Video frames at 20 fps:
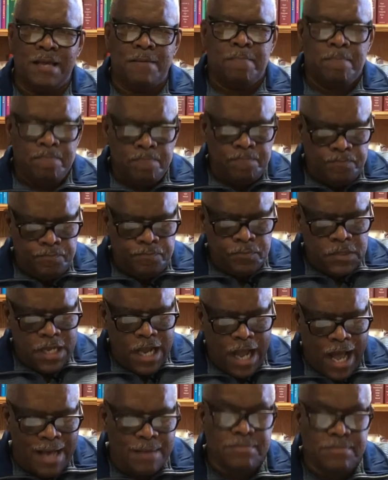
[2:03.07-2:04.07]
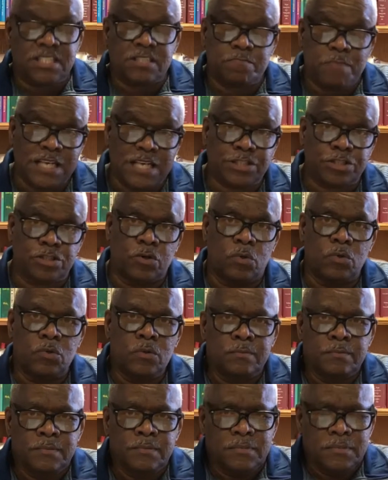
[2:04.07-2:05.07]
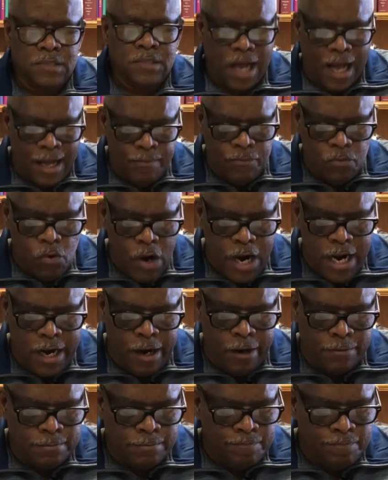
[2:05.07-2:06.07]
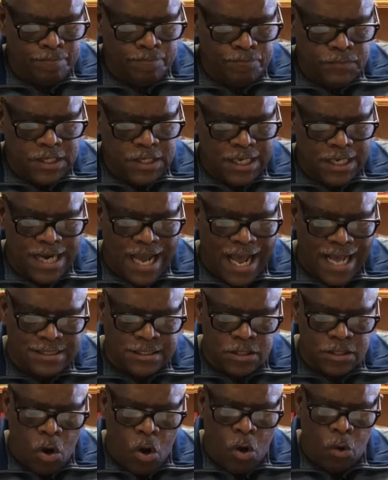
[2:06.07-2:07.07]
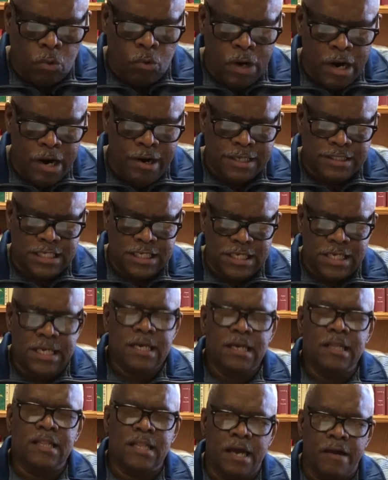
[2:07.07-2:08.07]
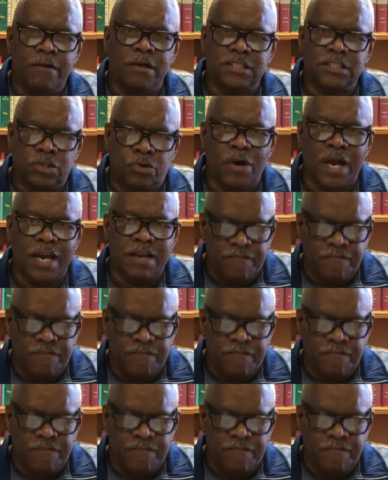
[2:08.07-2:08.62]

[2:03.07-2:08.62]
I'm special. I'm rare. And as in all rarity, there is great value.